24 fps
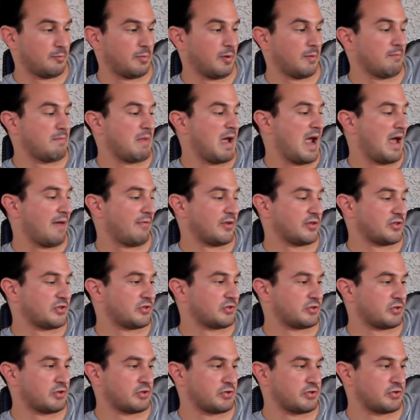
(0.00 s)
But man, this is
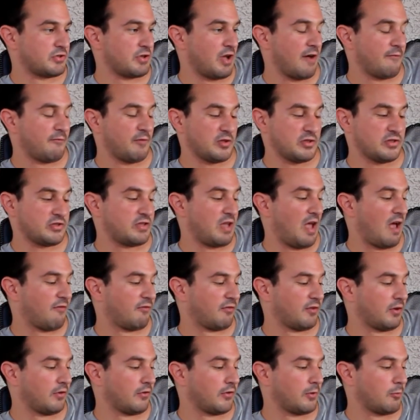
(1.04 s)
good stuff. It's
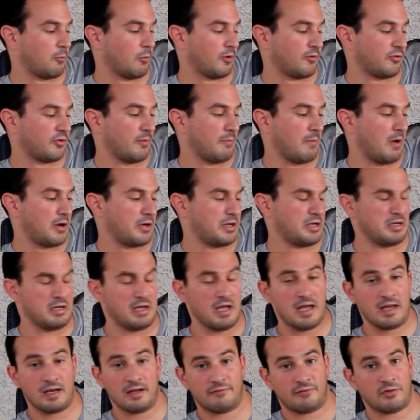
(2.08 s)
definitely worth the money.
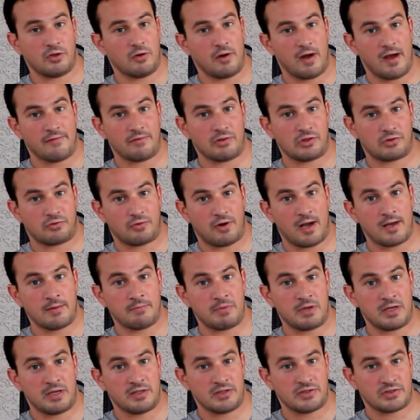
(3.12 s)
And if you haven't tried
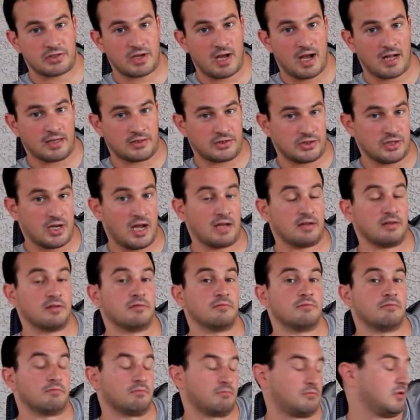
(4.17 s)
peaty Scotch yet,
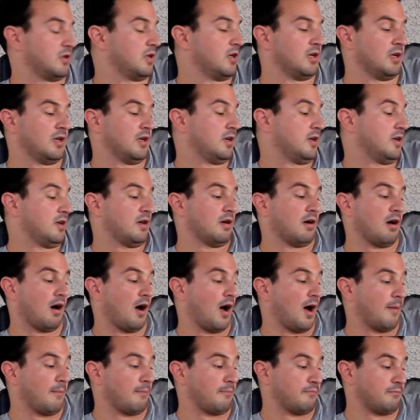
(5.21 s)

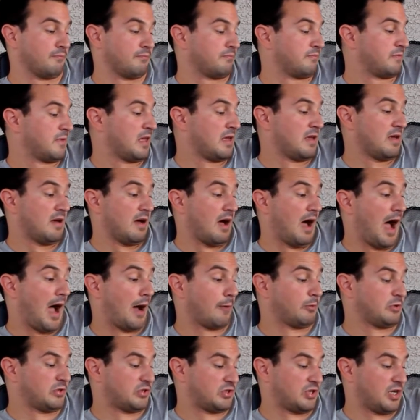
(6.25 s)
I
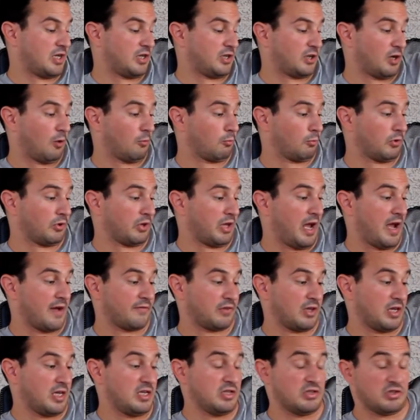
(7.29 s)
would say you don't really have
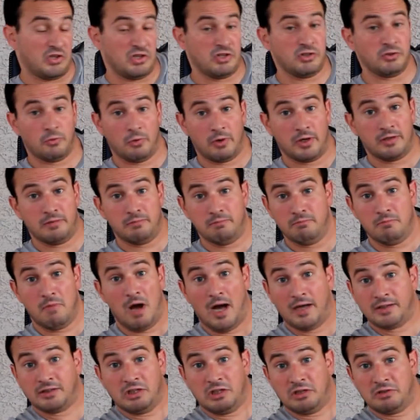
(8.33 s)
to ease into it.
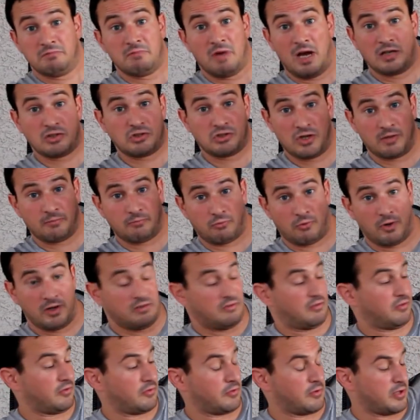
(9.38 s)
I didn't. I jumped right
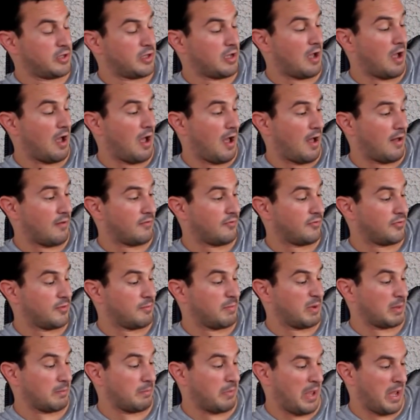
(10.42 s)
to the
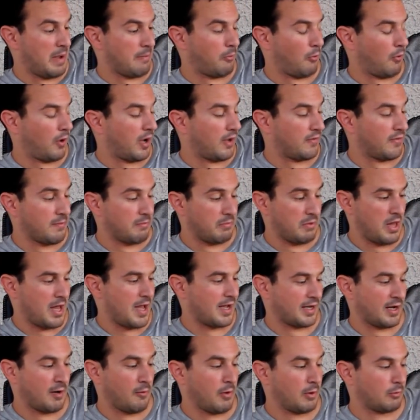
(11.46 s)
big bad boy on the
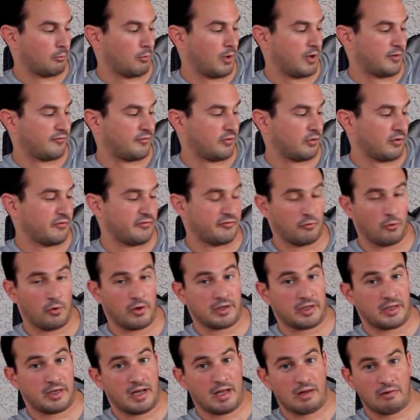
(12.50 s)
block. I went right for
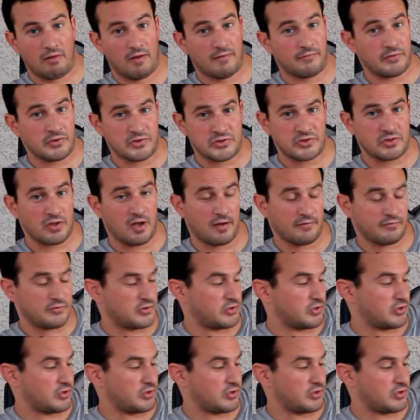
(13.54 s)
Laphroaig, and I love this stuff.